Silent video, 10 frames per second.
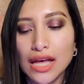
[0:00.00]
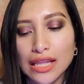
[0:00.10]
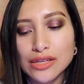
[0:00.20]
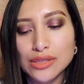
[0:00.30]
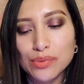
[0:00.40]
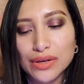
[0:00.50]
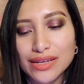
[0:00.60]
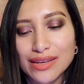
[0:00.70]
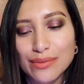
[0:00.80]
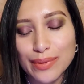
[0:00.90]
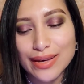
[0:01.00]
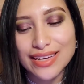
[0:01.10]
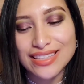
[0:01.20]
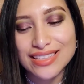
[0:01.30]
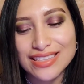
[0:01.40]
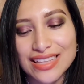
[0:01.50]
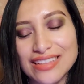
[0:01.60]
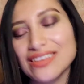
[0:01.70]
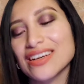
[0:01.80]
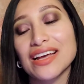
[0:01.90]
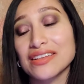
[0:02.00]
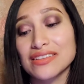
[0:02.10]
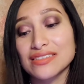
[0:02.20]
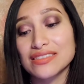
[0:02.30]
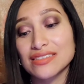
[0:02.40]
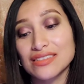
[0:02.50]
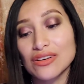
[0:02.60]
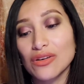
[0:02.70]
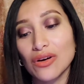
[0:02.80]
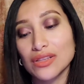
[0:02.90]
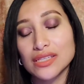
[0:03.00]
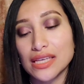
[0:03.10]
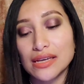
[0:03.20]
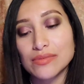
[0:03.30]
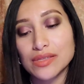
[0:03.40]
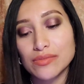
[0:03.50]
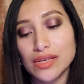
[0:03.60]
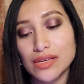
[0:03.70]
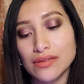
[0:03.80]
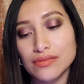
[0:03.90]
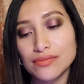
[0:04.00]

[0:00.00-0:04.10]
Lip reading: It looks pretty, but they look kind of look all the same to me.